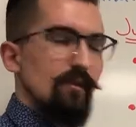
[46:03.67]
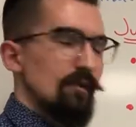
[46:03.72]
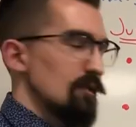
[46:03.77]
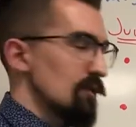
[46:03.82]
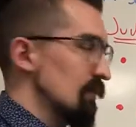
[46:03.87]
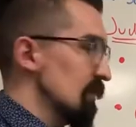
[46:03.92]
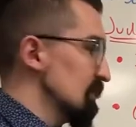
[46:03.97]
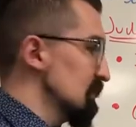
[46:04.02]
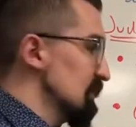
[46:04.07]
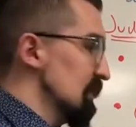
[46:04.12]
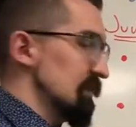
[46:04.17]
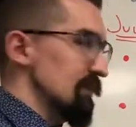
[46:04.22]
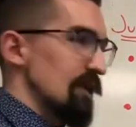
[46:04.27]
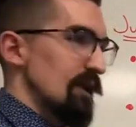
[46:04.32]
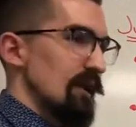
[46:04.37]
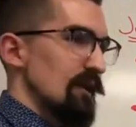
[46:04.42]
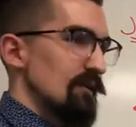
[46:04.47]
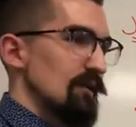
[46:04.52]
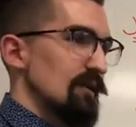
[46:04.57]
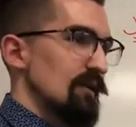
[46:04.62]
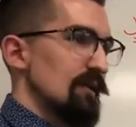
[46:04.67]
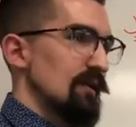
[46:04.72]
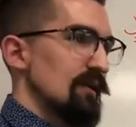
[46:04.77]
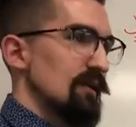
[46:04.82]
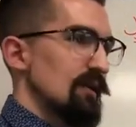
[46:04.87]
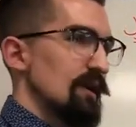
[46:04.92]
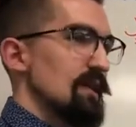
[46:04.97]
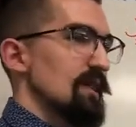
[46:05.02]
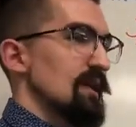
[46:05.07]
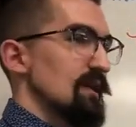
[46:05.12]
All right, got that?
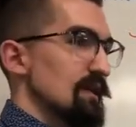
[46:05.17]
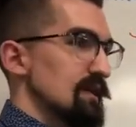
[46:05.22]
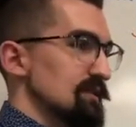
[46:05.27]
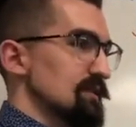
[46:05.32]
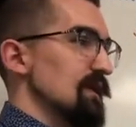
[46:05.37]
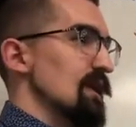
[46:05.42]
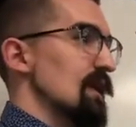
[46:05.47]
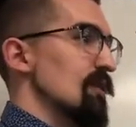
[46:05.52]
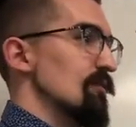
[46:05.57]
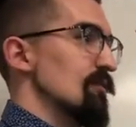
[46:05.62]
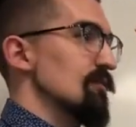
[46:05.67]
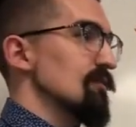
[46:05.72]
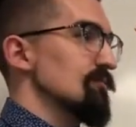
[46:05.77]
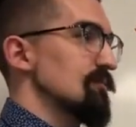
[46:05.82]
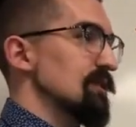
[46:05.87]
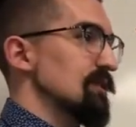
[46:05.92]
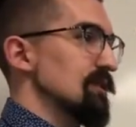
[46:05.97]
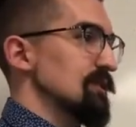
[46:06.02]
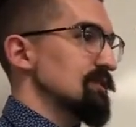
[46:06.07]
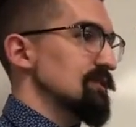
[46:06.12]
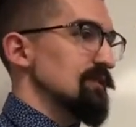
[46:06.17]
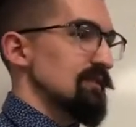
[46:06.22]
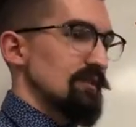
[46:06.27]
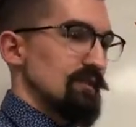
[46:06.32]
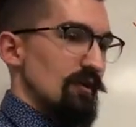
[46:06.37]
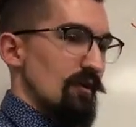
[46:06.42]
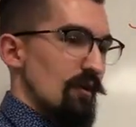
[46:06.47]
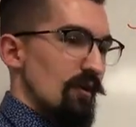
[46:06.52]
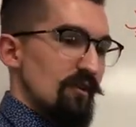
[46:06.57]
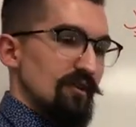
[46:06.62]
And that is an error, because
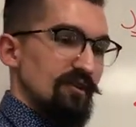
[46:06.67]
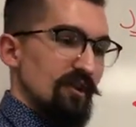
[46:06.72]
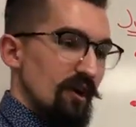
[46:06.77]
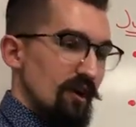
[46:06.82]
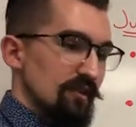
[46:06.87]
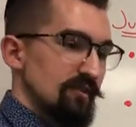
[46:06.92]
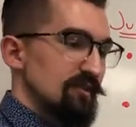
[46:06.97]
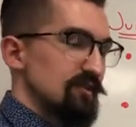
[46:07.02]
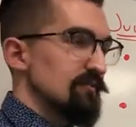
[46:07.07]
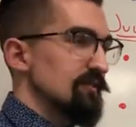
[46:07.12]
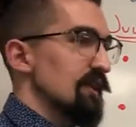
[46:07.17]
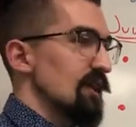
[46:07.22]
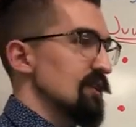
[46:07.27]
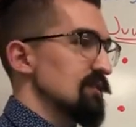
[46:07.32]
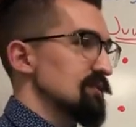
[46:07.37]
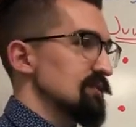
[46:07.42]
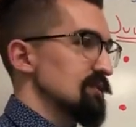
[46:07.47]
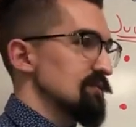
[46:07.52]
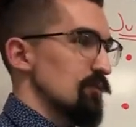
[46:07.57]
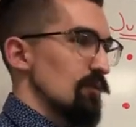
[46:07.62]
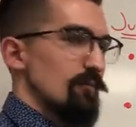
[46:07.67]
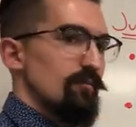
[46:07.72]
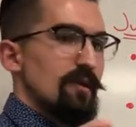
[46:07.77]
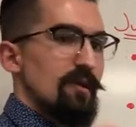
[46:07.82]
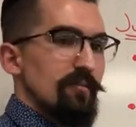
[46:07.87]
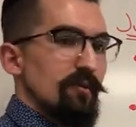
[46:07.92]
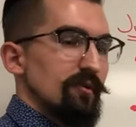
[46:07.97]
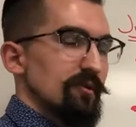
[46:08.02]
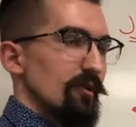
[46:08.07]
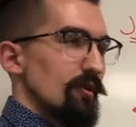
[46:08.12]
there are tons of cases where
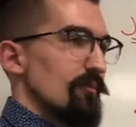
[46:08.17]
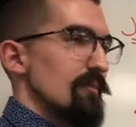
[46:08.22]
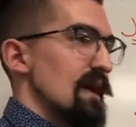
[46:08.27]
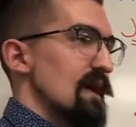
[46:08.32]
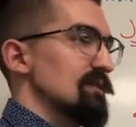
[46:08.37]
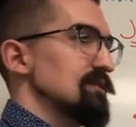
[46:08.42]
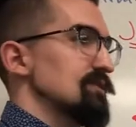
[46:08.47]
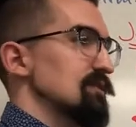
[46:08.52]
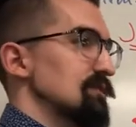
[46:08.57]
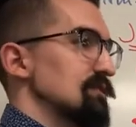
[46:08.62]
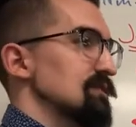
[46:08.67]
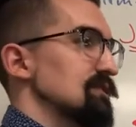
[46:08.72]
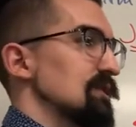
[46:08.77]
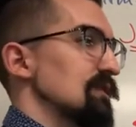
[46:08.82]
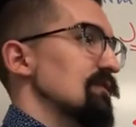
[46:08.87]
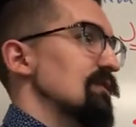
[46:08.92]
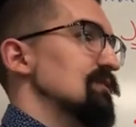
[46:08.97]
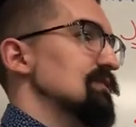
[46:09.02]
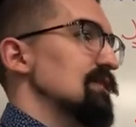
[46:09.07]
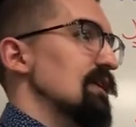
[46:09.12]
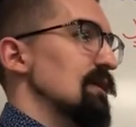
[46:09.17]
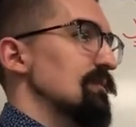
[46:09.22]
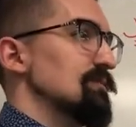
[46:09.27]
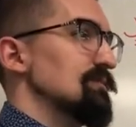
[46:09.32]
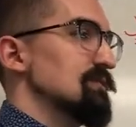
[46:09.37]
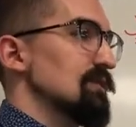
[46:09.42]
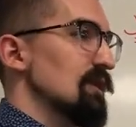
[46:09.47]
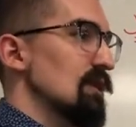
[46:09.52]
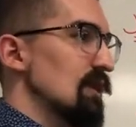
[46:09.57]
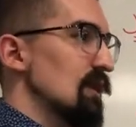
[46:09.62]
people don't match those
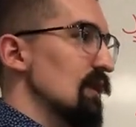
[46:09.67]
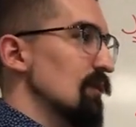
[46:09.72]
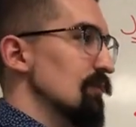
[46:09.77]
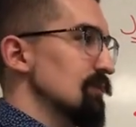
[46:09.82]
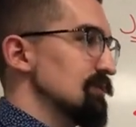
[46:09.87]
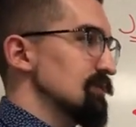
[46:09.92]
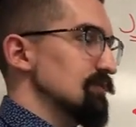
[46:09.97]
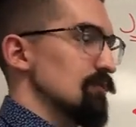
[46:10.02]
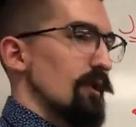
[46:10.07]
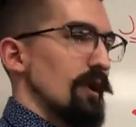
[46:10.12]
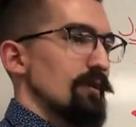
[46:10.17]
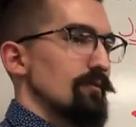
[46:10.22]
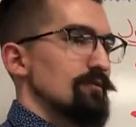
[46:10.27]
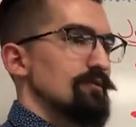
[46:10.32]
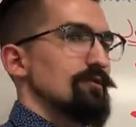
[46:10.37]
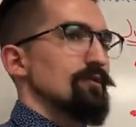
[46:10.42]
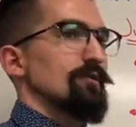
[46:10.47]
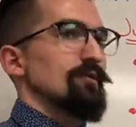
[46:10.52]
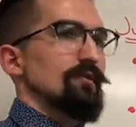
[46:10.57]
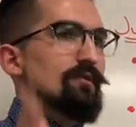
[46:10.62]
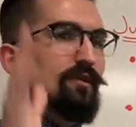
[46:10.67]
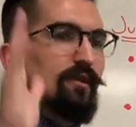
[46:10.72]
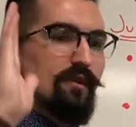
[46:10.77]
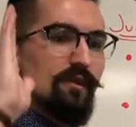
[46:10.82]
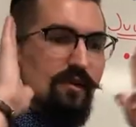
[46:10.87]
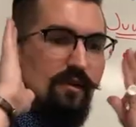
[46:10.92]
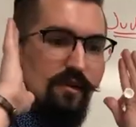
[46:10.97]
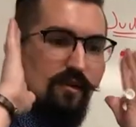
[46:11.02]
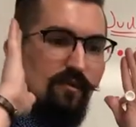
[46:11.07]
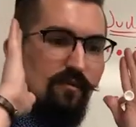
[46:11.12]
stereotypes, uh, which is why you shouldn't
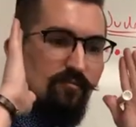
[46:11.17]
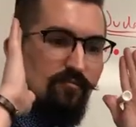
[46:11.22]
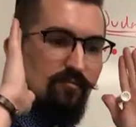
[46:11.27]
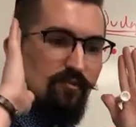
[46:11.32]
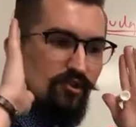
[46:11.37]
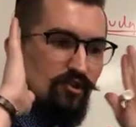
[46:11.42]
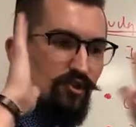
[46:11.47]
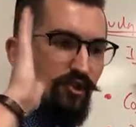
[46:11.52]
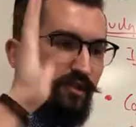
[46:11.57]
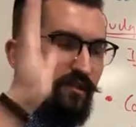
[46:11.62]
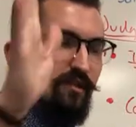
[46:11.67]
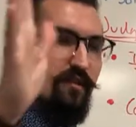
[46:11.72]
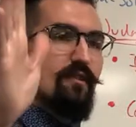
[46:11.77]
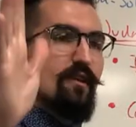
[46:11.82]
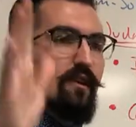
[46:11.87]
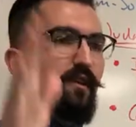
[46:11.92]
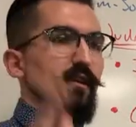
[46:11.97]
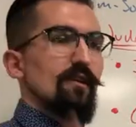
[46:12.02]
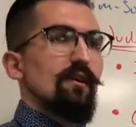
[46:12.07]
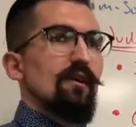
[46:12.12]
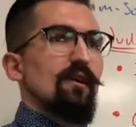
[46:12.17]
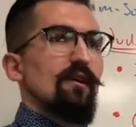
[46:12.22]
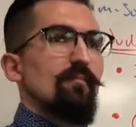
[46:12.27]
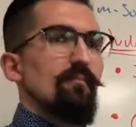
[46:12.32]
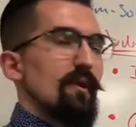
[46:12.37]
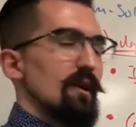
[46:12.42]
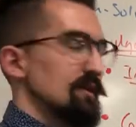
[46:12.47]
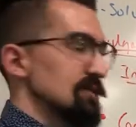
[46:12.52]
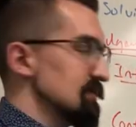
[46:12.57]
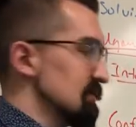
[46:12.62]
just think uh,
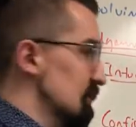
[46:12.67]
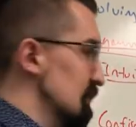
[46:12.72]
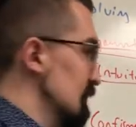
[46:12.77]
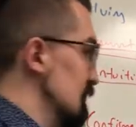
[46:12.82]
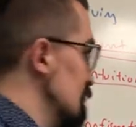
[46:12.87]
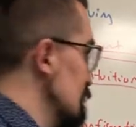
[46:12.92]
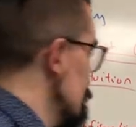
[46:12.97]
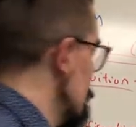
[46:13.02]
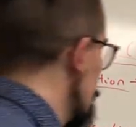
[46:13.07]
based on them.